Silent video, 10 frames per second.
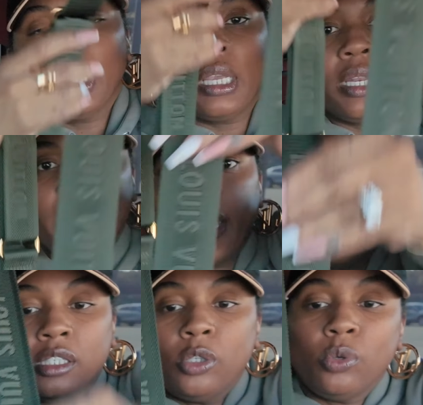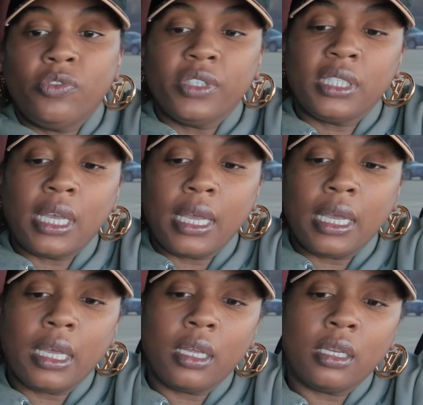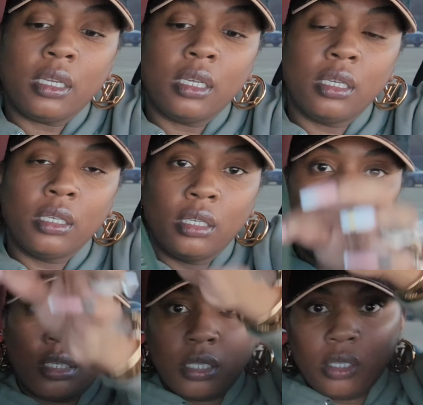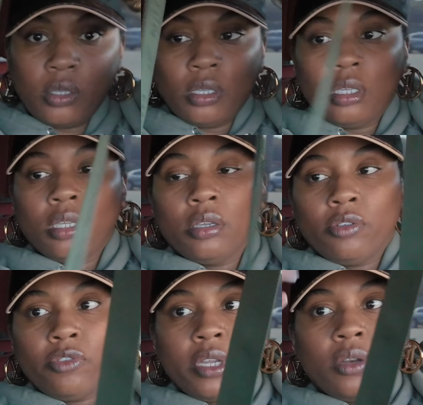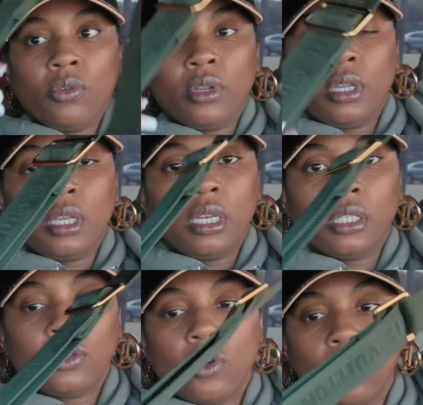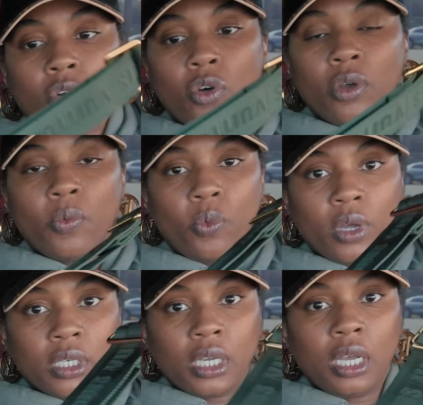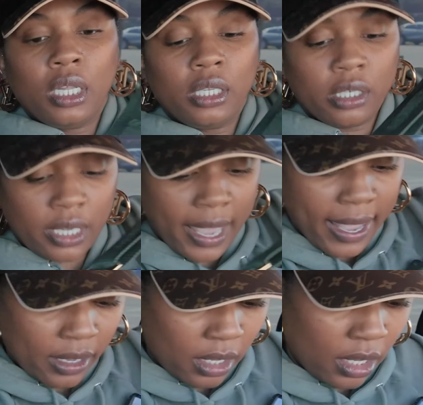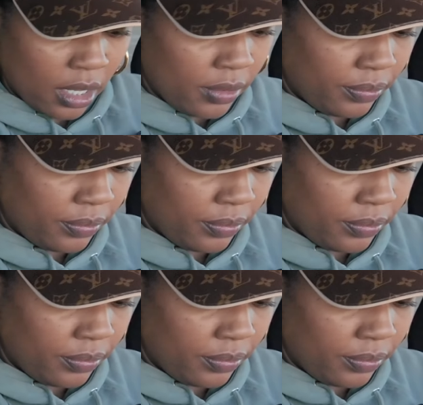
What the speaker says: And it has Louis Vuitton written on it. And it's all one color, khaki.